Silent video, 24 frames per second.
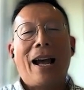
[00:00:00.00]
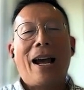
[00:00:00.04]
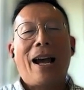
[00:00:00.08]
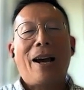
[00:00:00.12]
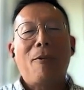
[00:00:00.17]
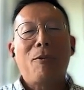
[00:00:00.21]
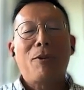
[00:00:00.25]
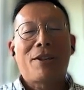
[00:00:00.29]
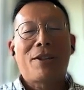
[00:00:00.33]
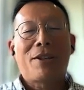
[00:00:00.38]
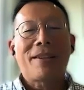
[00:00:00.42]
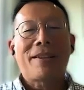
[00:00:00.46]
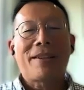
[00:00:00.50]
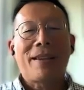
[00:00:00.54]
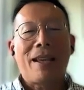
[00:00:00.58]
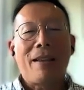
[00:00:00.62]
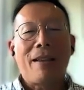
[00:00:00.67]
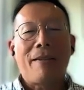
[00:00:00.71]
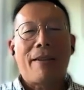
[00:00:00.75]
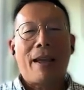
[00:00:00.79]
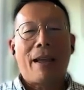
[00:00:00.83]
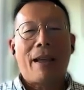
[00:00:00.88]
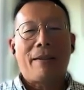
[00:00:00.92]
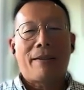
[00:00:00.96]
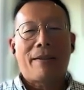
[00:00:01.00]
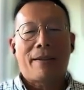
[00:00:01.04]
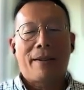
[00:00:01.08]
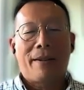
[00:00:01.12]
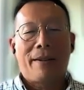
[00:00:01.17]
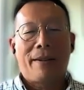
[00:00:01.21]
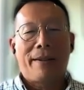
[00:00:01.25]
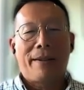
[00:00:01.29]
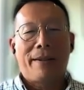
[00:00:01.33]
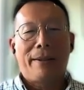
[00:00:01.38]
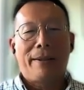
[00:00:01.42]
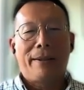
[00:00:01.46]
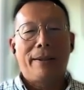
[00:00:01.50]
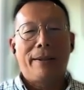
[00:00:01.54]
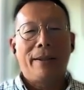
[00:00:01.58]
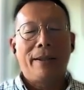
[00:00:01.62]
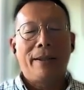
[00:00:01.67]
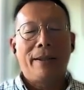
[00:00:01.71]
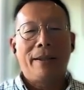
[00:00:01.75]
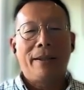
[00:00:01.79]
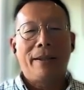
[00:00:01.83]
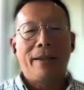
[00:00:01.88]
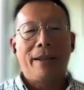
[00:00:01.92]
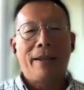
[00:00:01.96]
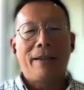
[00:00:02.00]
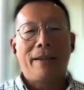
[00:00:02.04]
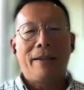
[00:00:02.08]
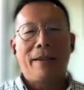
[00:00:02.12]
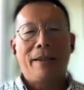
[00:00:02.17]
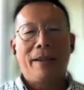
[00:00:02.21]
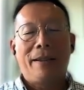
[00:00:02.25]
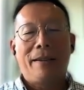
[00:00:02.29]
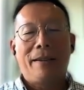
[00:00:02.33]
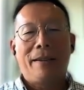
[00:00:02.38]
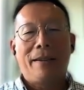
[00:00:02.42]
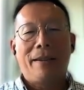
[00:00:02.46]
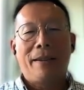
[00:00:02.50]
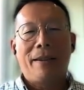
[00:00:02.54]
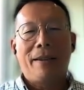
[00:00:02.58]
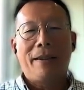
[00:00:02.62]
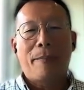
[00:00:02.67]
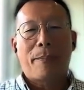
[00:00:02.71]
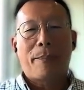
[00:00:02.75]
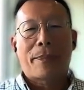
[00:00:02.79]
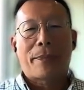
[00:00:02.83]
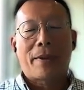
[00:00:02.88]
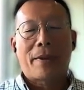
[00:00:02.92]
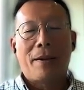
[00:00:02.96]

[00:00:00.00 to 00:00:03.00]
okay, I, I would just say that uh, it, it, it,